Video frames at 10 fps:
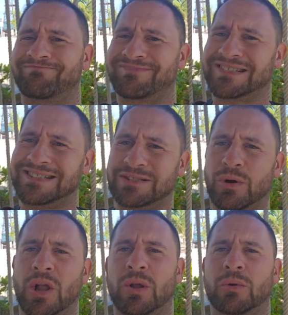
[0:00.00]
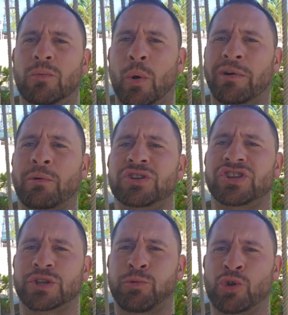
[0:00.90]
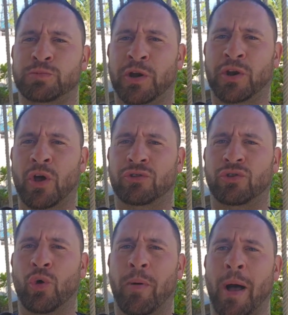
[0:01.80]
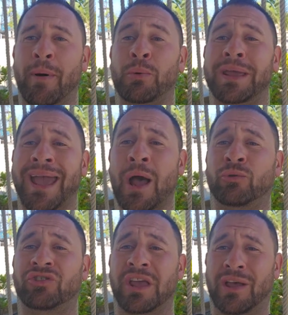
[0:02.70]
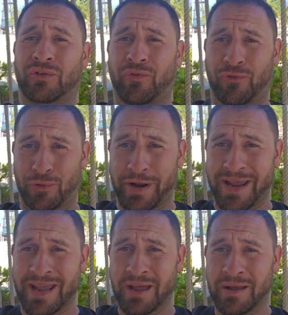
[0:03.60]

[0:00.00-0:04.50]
well, we're only 6 points behind Arsenal, but I'm only counting it as 3.